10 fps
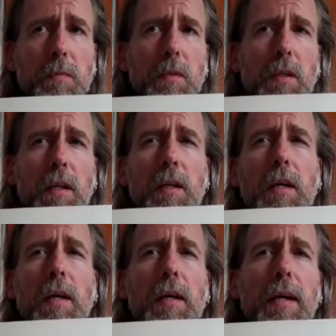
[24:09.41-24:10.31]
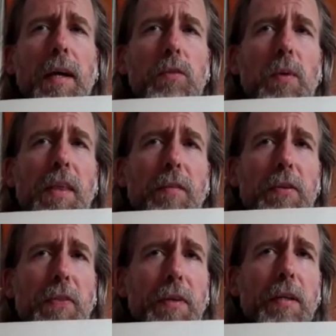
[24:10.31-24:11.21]
Yeah, as with
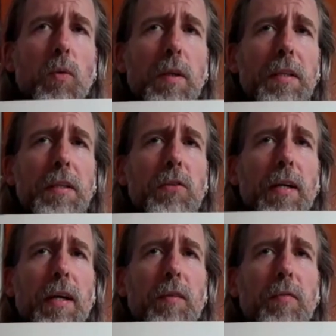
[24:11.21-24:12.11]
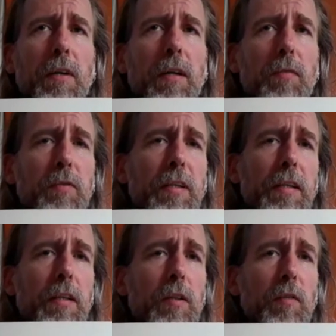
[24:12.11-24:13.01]
everything, we need to have a
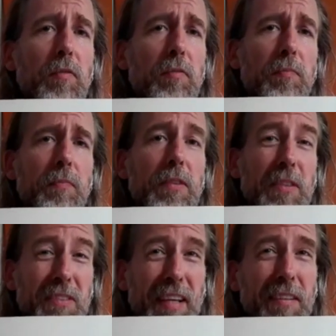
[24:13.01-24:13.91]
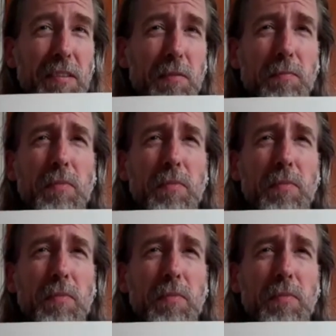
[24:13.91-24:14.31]
feeling of success